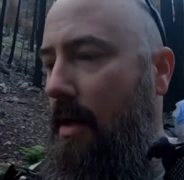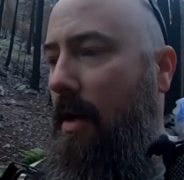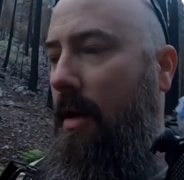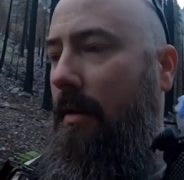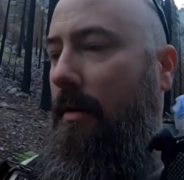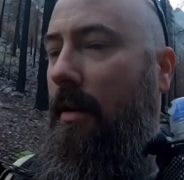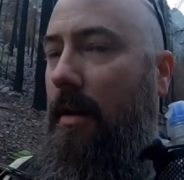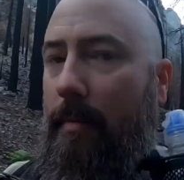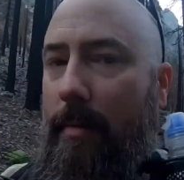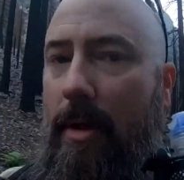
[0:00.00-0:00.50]

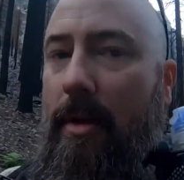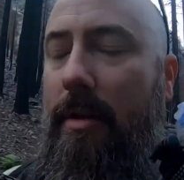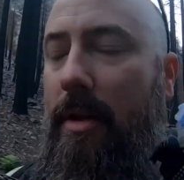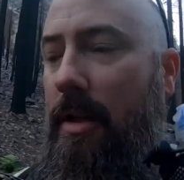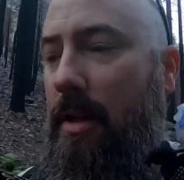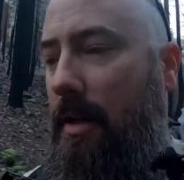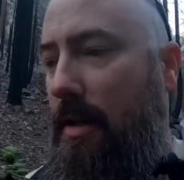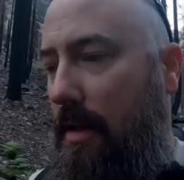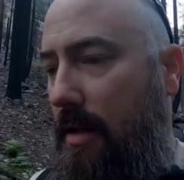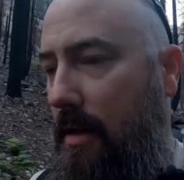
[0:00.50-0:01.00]
talking about,
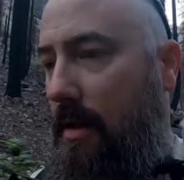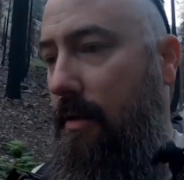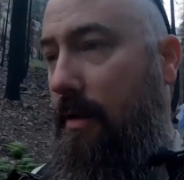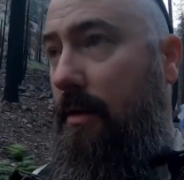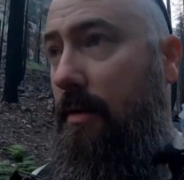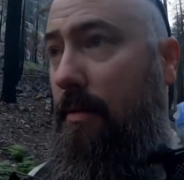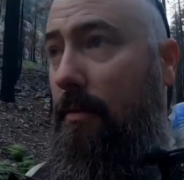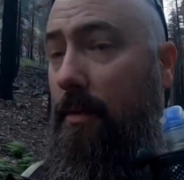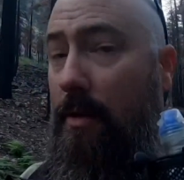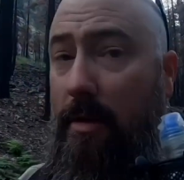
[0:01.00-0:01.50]

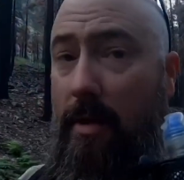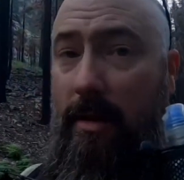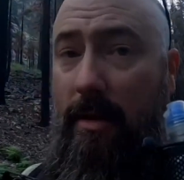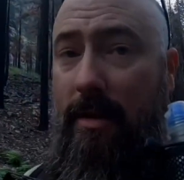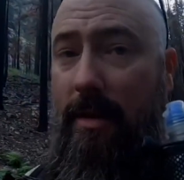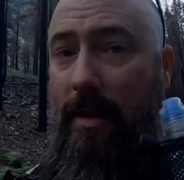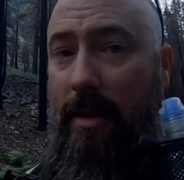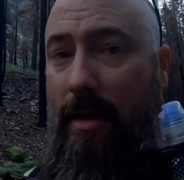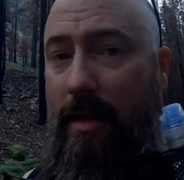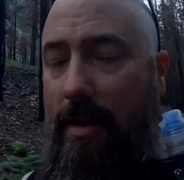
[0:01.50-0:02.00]
that's where they're gonna
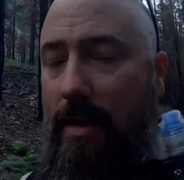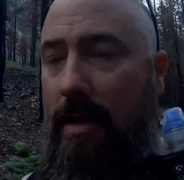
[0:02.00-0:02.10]
stay.